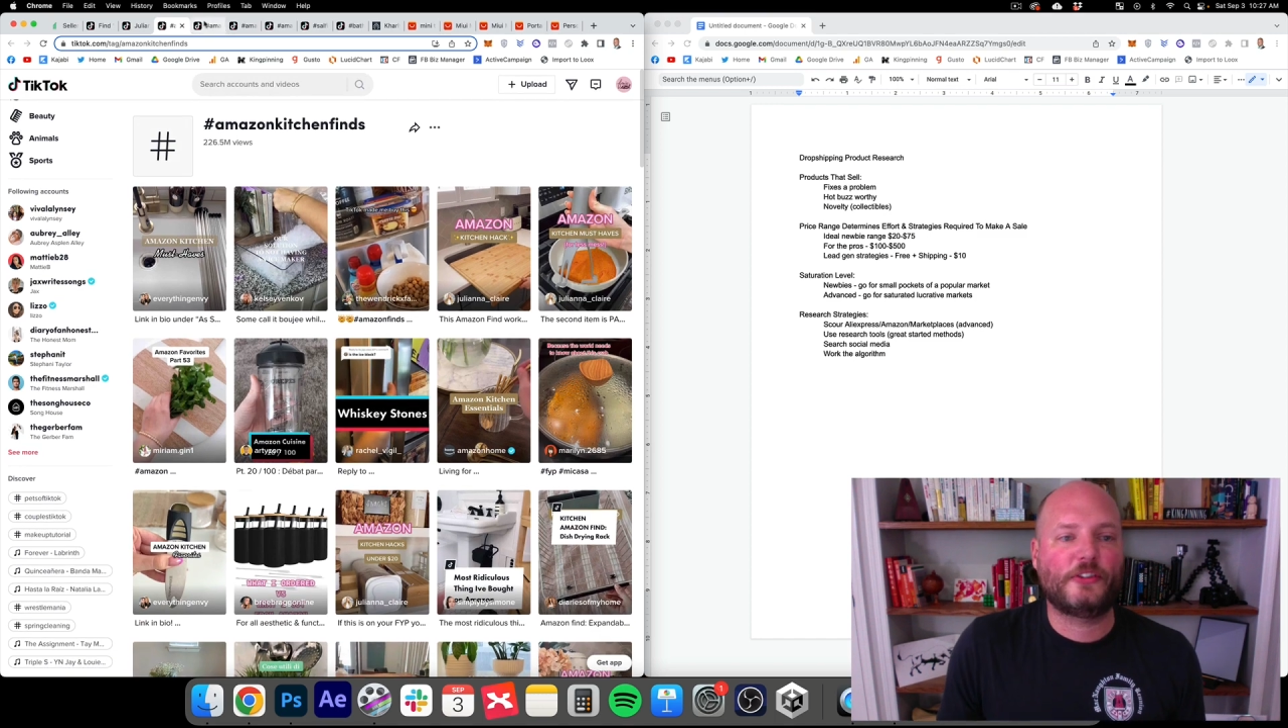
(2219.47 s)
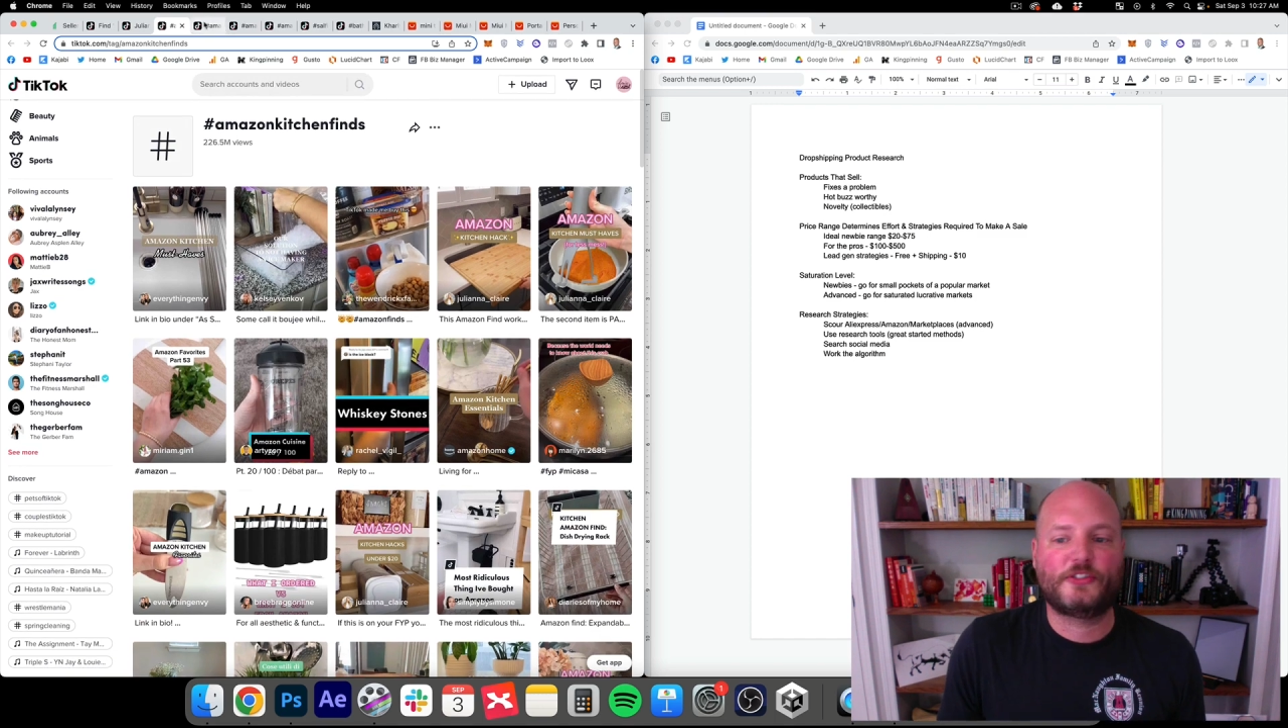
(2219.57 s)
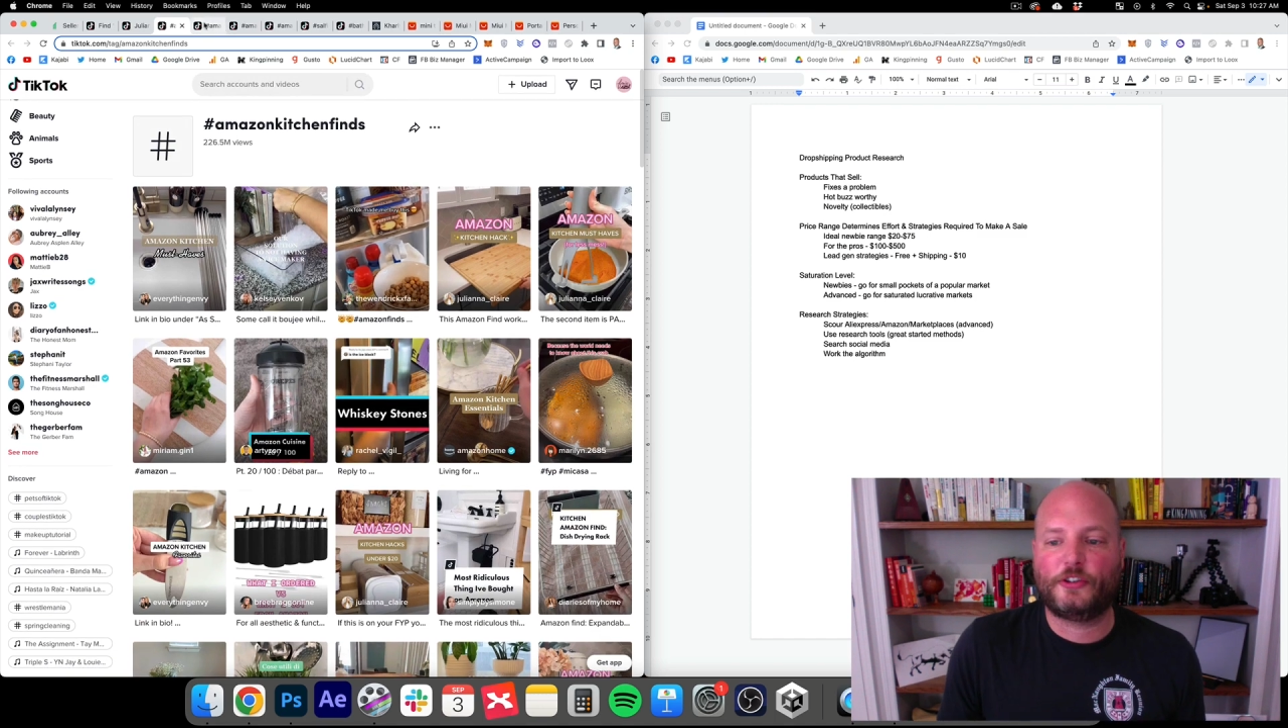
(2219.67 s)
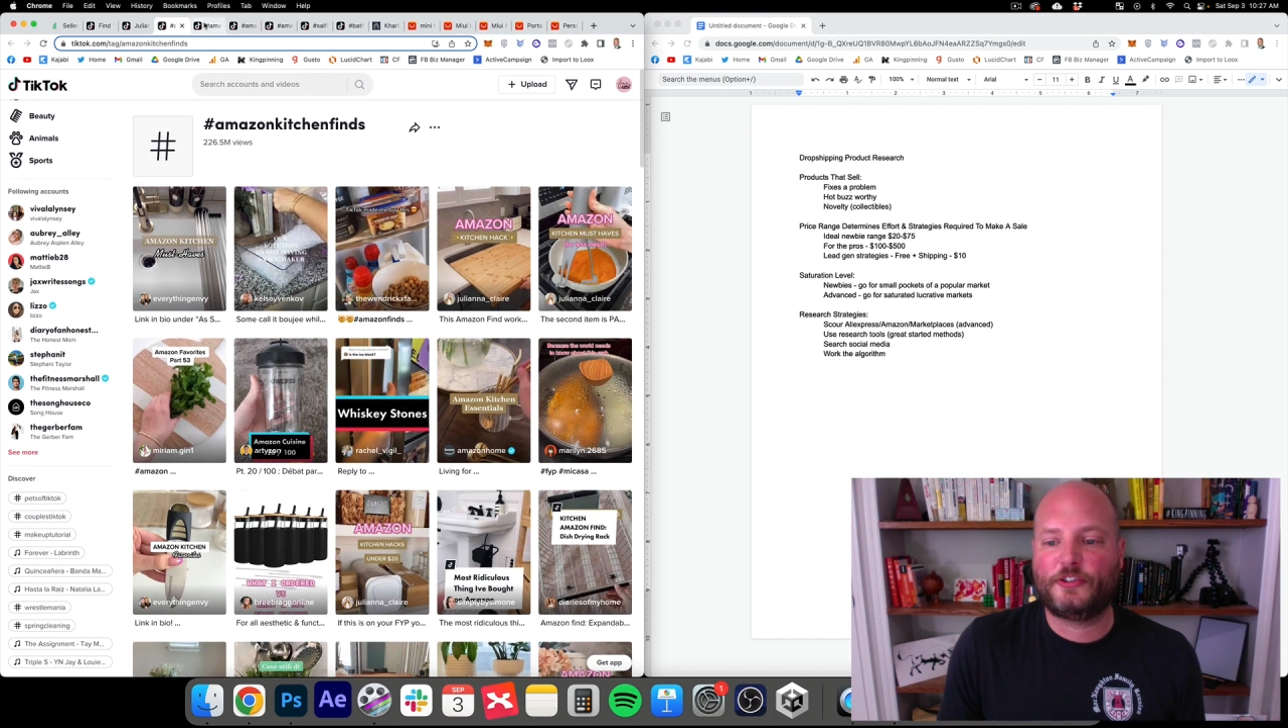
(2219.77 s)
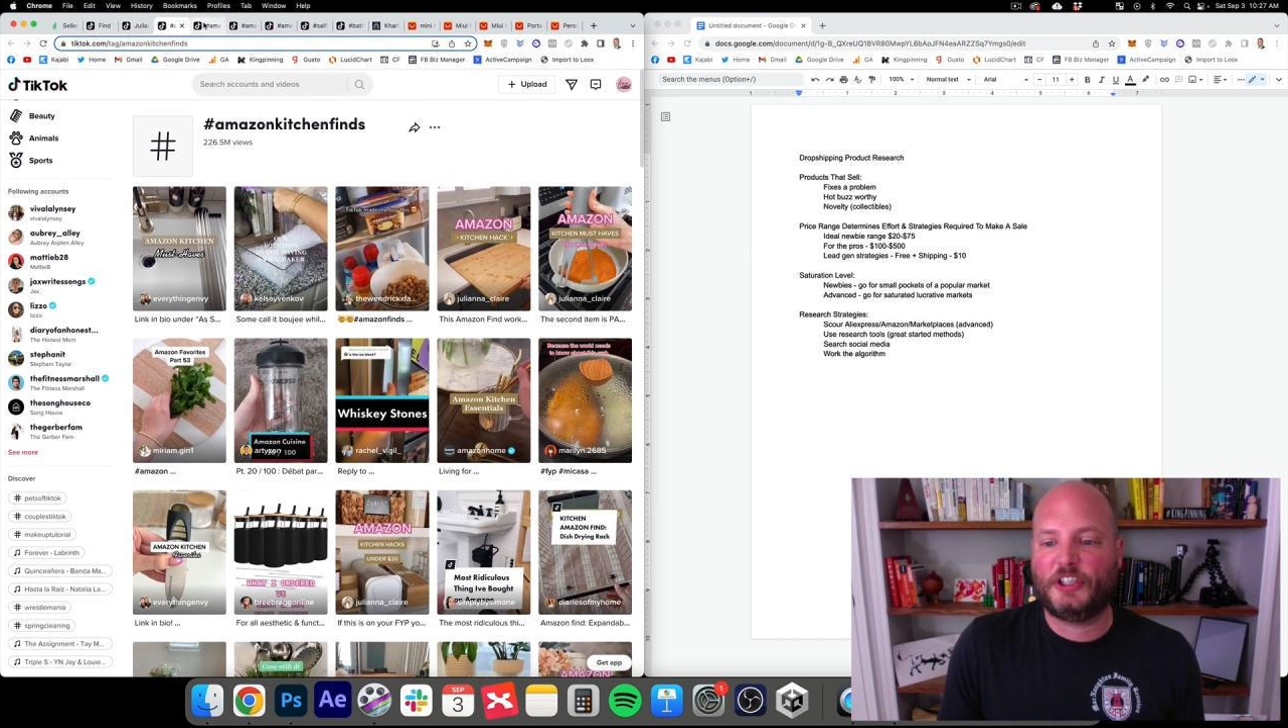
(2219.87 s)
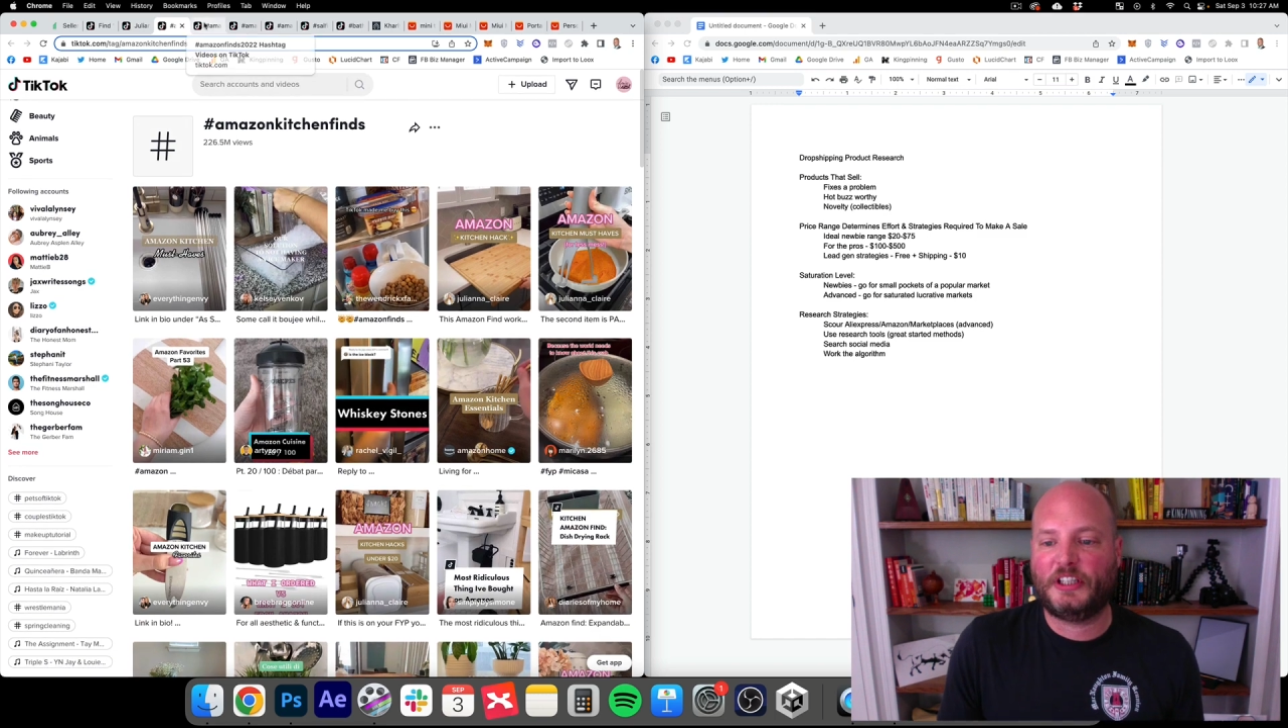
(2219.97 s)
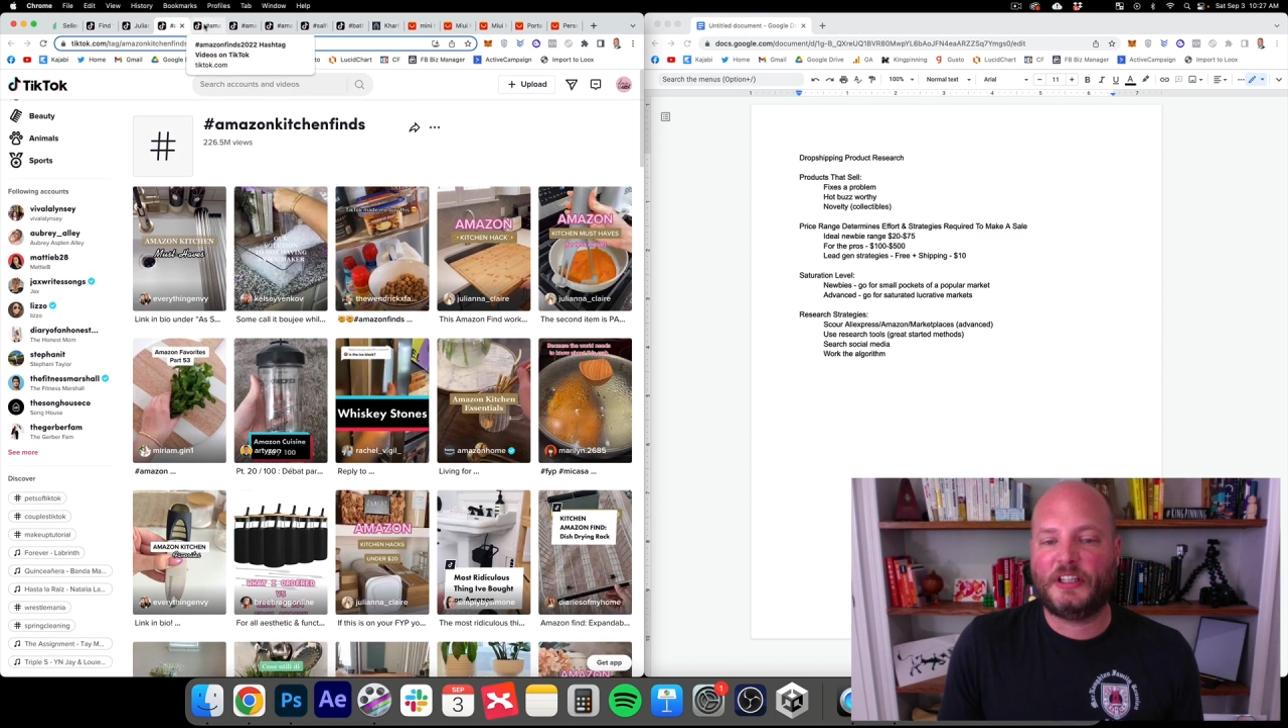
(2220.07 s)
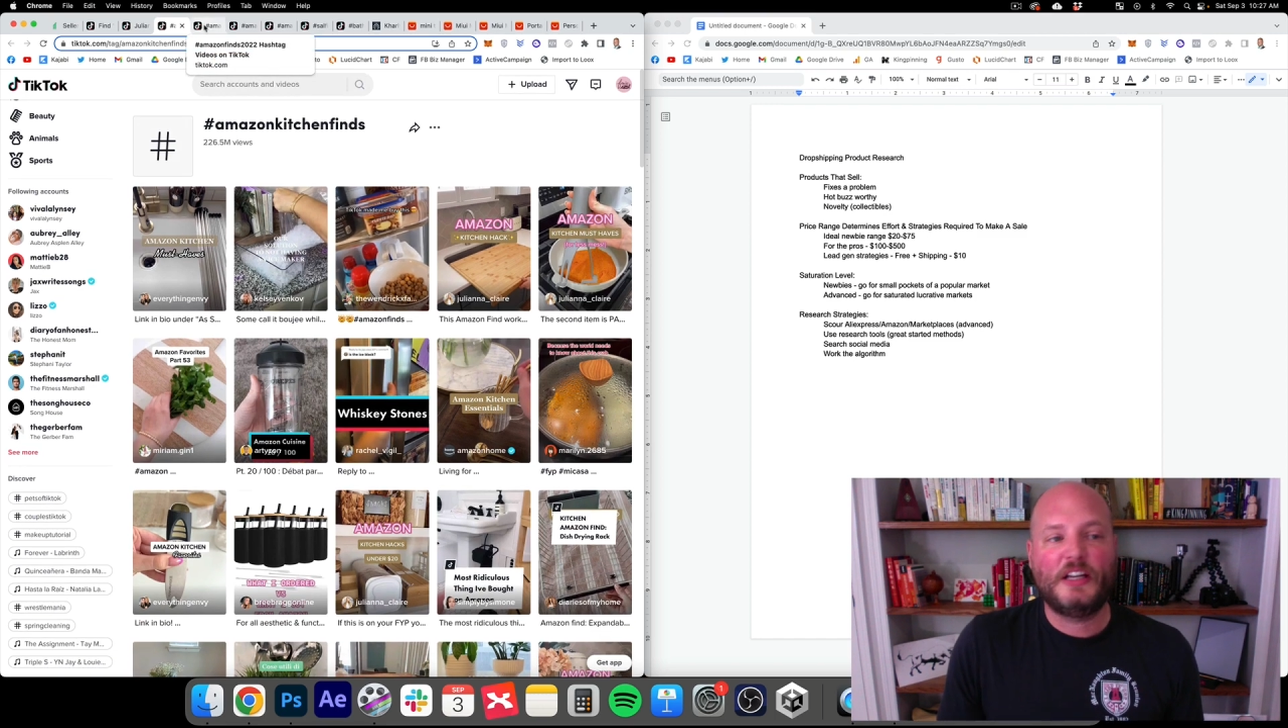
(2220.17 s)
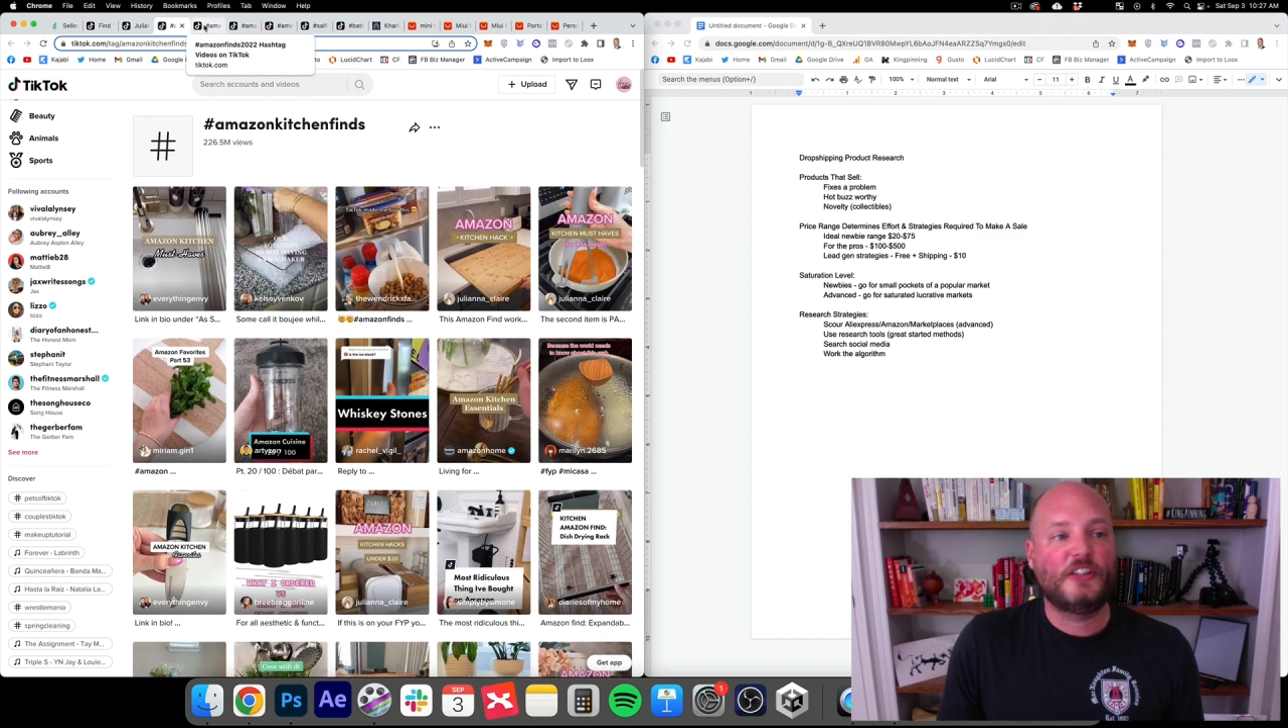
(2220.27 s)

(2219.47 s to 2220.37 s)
searching